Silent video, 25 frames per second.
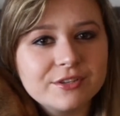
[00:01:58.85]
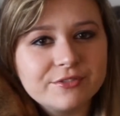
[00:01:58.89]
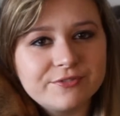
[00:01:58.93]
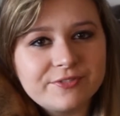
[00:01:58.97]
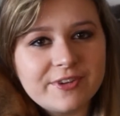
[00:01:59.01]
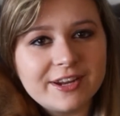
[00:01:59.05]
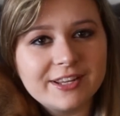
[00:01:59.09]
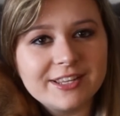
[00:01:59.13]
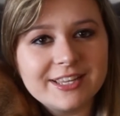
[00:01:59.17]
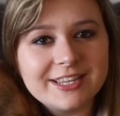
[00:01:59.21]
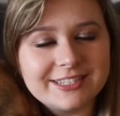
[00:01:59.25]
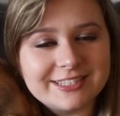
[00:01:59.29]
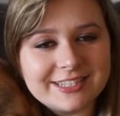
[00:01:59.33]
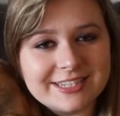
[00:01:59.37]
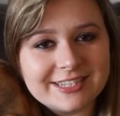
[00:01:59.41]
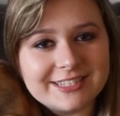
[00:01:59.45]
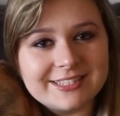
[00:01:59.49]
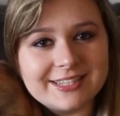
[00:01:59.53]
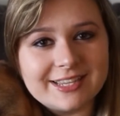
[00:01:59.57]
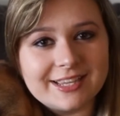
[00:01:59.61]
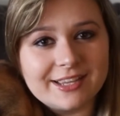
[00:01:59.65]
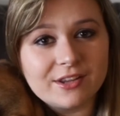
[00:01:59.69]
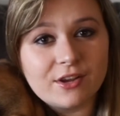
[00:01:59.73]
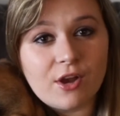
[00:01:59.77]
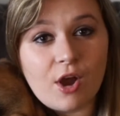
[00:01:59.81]
fairly
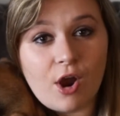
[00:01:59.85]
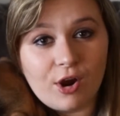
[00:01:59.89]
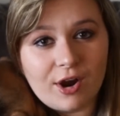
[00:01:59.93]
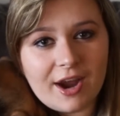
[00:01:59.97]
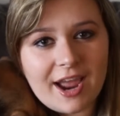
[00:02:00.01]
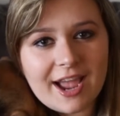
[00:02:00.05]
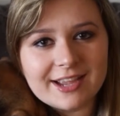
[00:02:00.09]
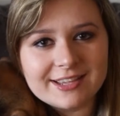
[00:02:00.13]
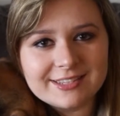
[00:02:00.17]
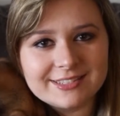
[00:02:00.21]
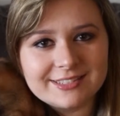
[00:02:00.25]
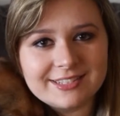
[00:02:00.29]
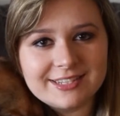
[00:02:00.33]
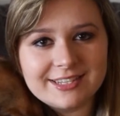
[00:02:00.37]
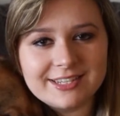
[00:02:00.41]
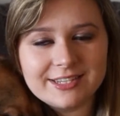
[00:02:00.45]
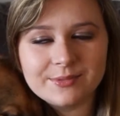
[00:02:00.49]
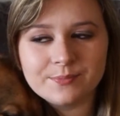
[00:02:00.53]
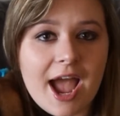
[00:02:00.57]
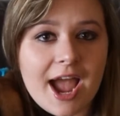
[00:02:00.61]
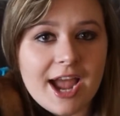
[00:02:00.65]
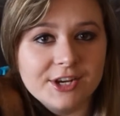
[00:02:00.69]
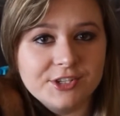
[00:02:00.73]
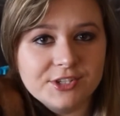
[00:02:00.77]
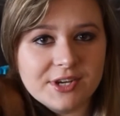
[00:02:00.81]
decent car accident.
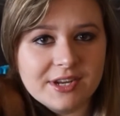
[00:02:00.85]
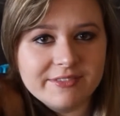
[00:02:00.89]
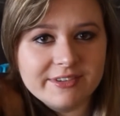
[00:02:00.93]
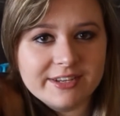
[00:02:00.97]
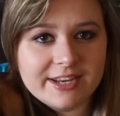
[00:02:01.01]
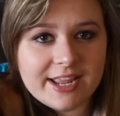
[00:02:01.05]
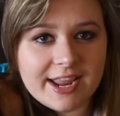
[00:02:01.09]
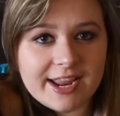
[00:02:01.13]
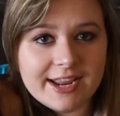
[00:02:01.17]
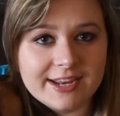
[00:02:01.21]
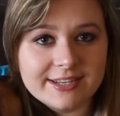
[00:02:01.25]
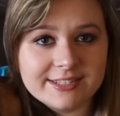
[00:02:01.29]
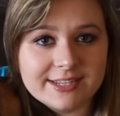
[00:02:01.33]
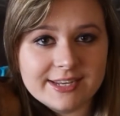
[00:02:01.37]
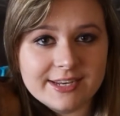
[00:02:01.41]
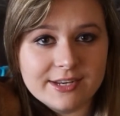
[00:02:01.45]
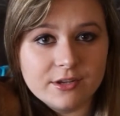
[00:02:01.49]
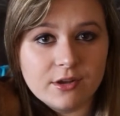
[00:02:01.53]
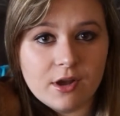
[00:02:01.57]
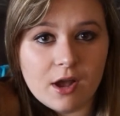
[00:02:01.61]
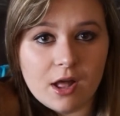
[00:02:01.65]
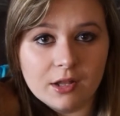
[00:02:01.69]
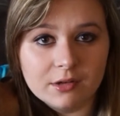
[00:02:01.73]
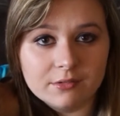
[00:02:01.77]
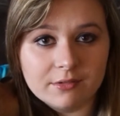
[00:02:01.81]
I drive an
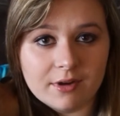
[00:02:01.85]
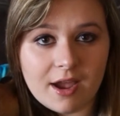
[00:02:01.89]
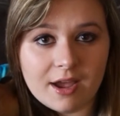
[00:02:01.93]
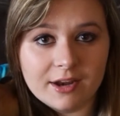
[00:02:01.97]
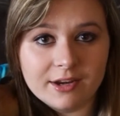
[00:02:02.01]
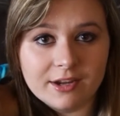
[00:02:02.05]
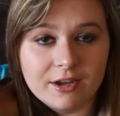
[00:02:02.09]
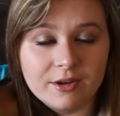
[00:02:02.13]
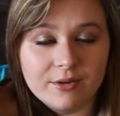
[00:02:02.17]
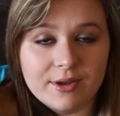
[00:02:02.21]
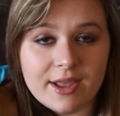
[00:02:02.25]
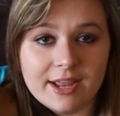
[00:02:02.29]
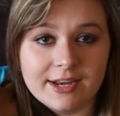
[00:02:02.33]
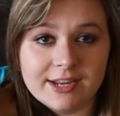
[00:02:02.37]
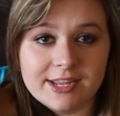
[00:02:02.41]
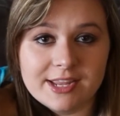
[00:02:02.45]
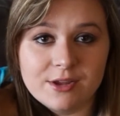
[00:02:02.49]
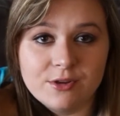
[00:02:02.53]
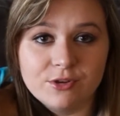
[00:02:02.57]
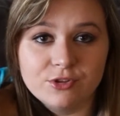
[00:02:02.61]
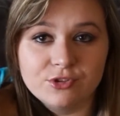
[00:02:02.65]
18 Colorado and he